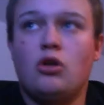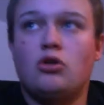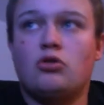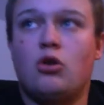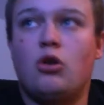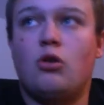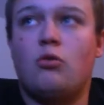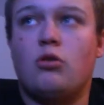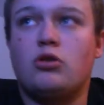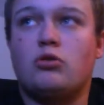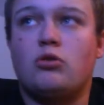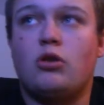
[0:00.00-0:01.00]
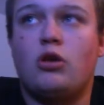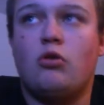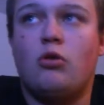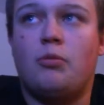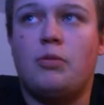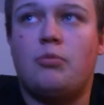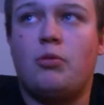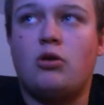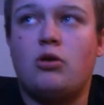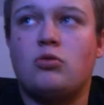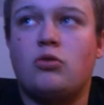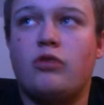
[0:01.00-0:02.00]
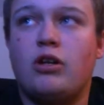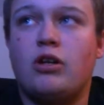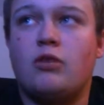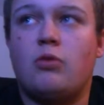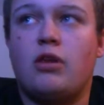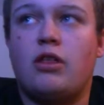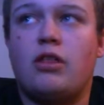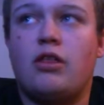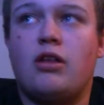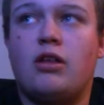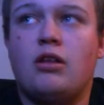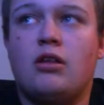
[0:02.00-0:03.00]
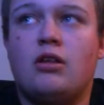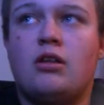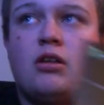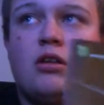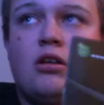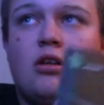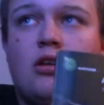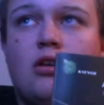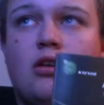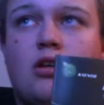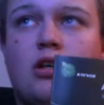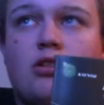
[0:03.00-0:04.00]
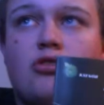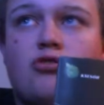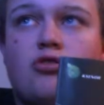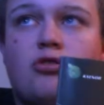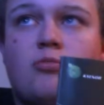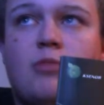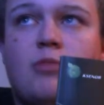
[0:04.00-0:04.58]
So once we open the box, we're greeted with instruction